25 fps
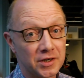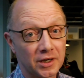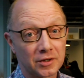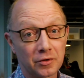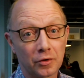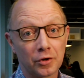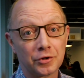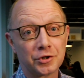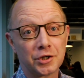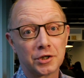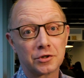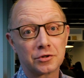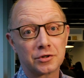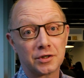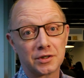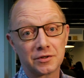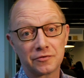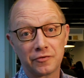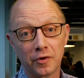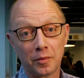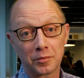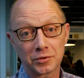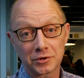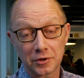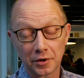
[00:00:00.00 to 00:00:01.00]
technology
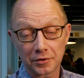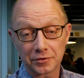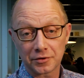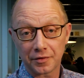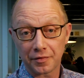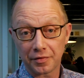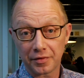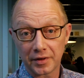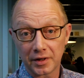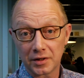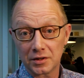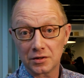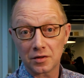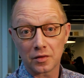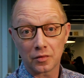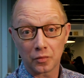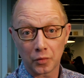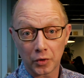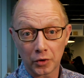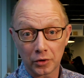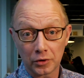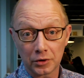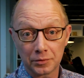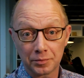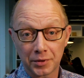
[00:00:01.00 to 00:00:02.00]
transforms lots of things in the
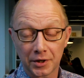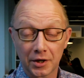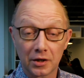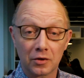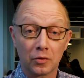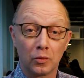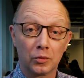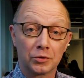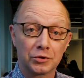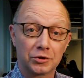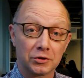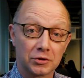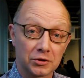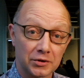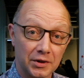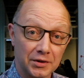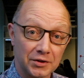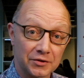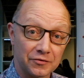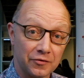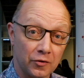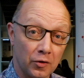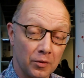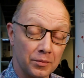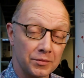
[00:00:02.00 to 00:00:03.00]
world, but it also
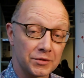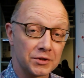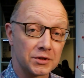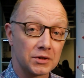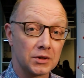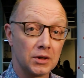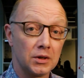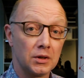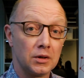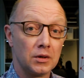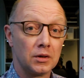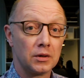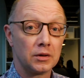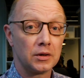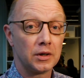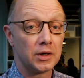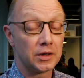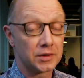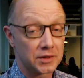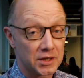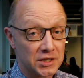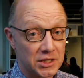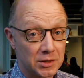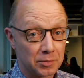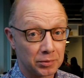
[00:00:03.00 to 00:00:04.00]
transforms
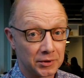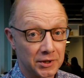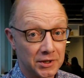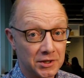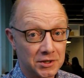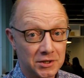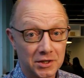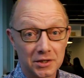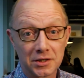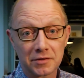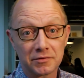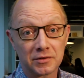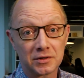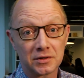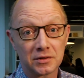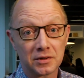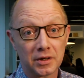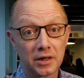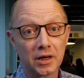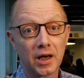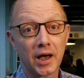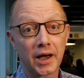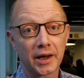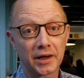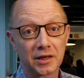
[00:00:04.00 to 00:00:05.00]
disciplines. In
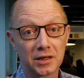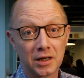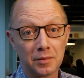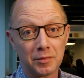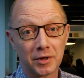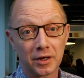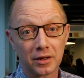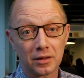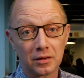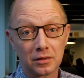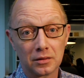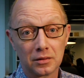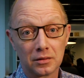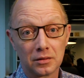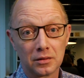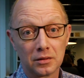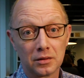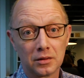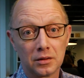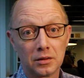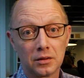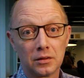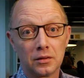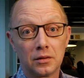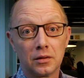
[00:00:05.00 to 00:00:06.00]
academia,
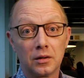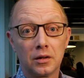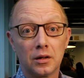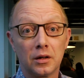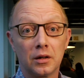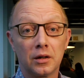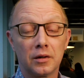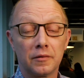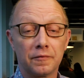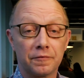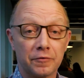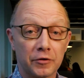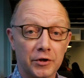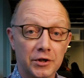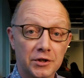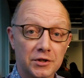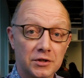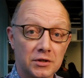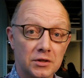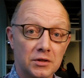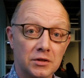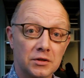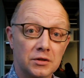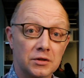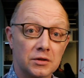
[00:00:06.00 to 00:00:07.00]
for
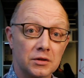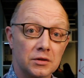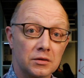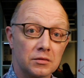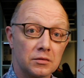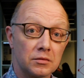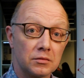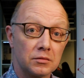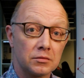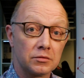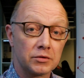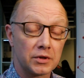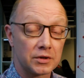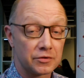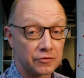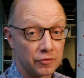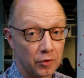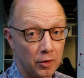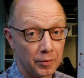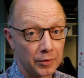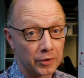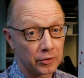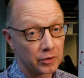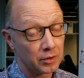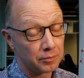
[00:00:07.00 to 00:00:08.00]
instance,
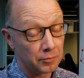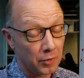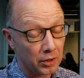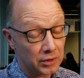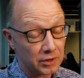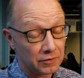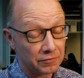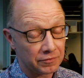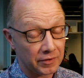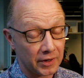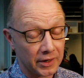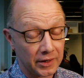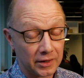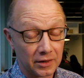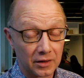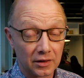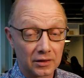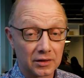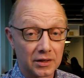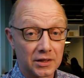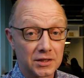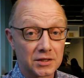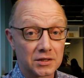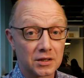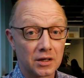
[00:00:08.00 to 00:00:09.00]
transforming or modifying
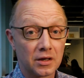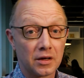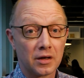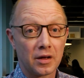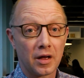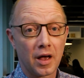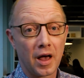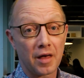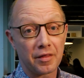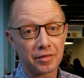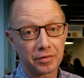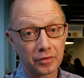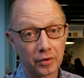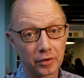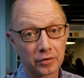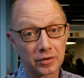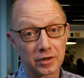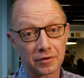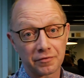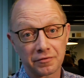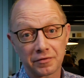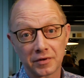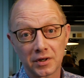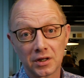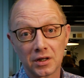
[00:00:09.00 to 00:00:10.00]
at least
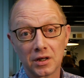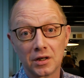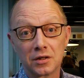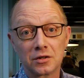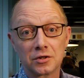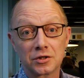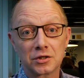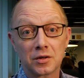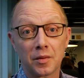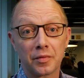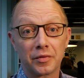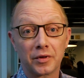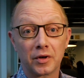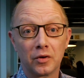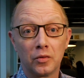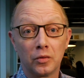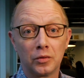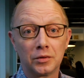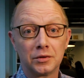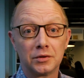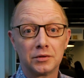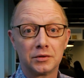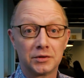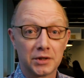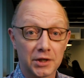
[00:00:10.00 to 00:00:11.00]
ethnography into something
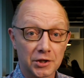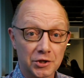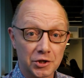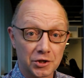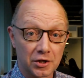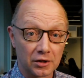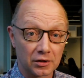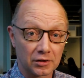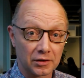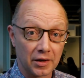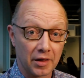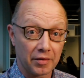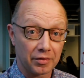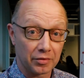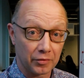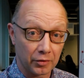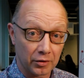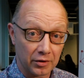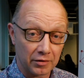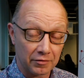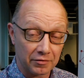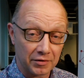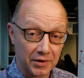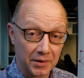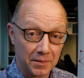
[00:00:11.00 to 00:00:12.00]
called digital
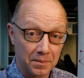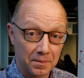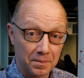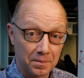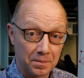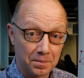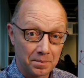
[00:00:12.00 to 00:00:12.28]
ethnography.